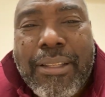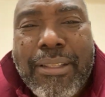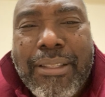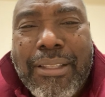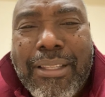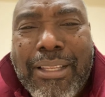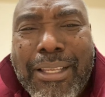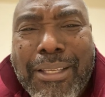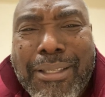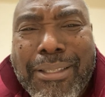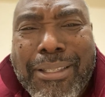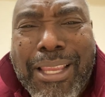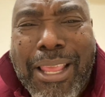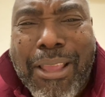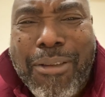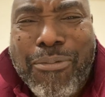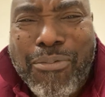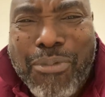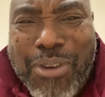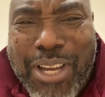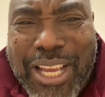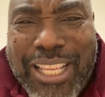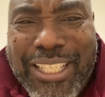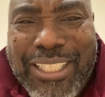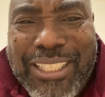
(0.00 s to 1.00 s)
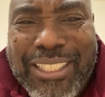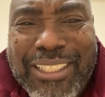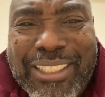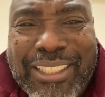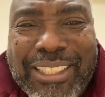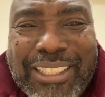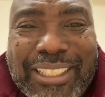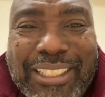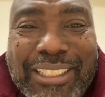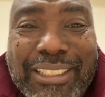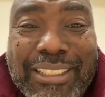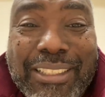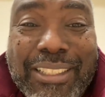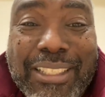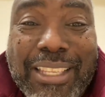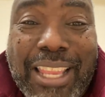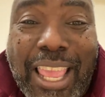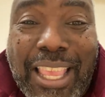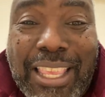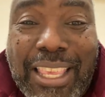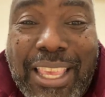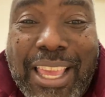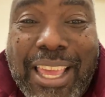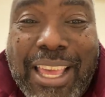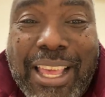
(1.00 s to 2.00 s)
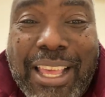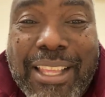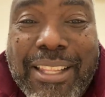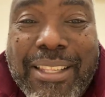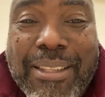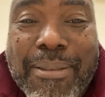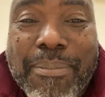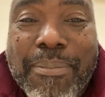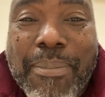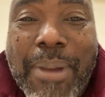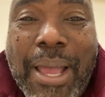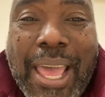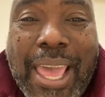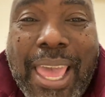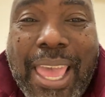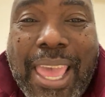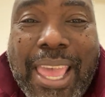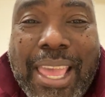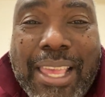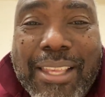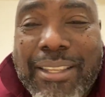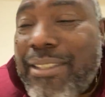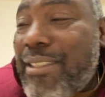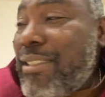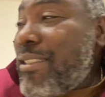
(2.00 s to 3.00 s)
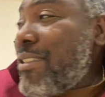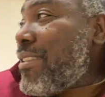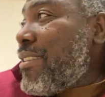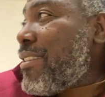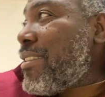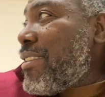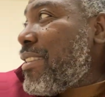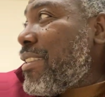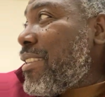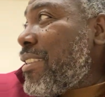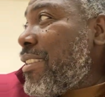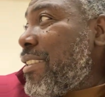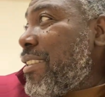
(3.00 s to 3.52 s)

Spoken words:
And I was like, what? She's like, yeah, my ass